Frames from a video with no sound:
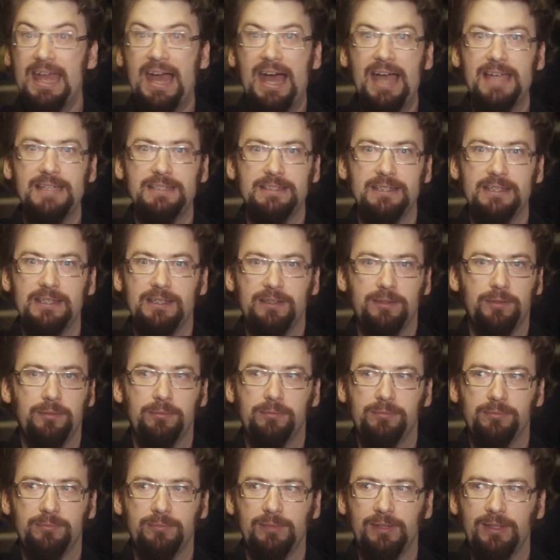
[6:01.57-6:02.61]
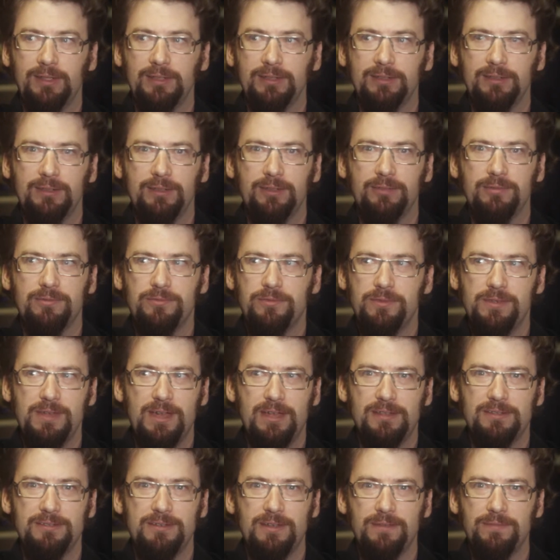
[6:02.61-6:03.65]
I did. I'm like, you know, if we
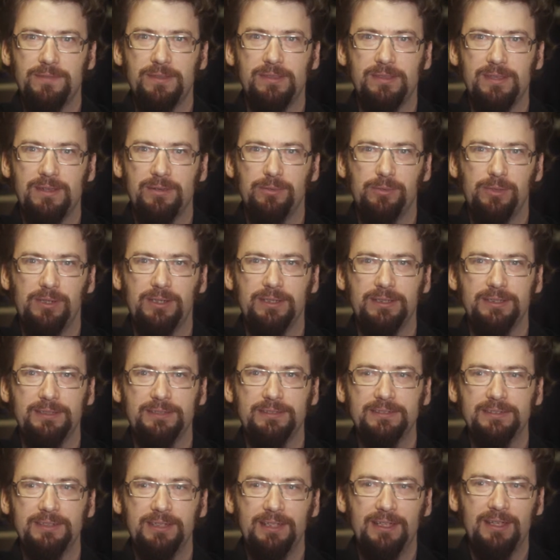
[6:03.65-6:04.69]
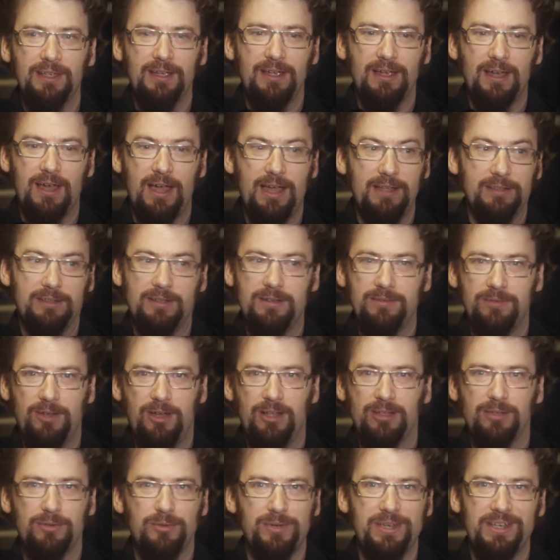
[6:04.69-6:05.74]
got stuff that they want, I love
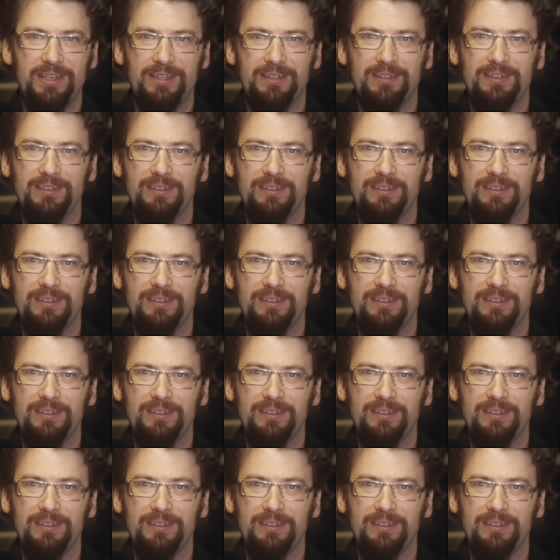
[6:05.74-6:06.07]
Halloween.